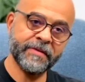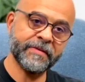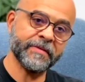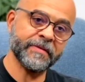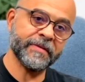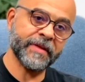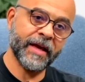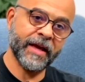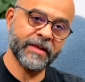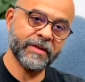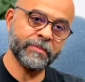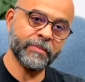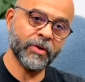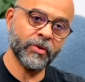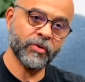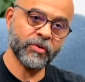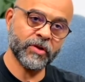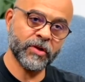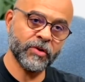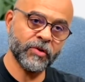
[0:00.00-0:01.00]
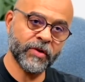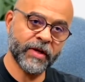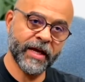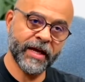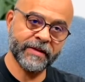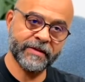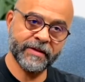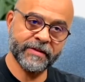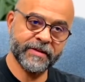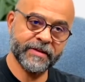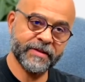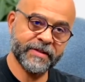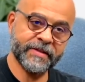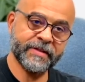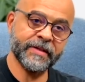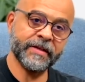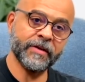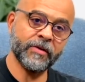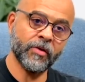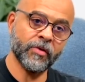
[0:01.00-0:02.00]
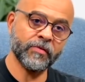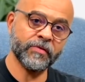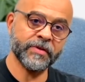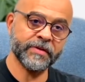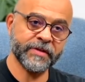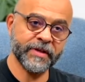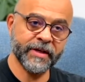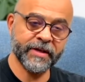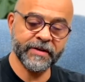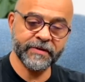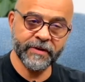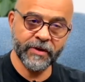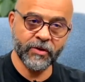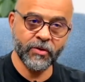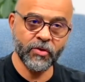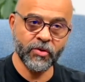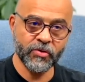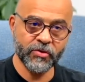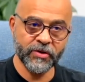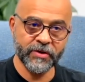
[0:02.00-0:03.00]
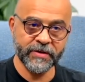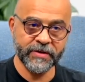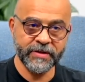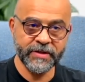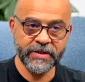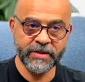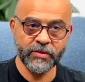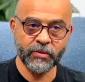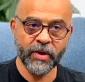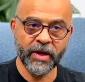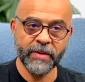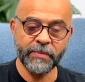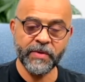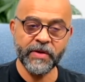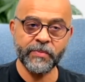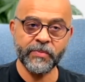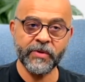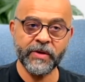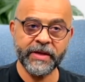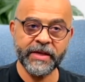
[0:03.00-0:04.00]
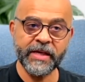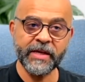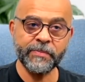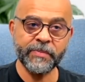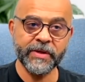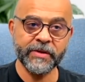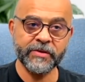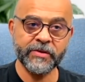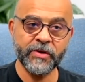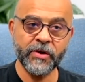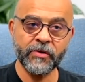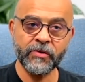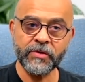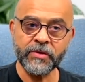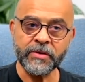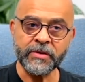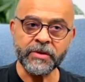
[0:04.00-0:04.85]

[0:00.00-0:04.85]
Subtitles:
that boat. Look at it. It's still over there in the corner." This is why people keep it. No.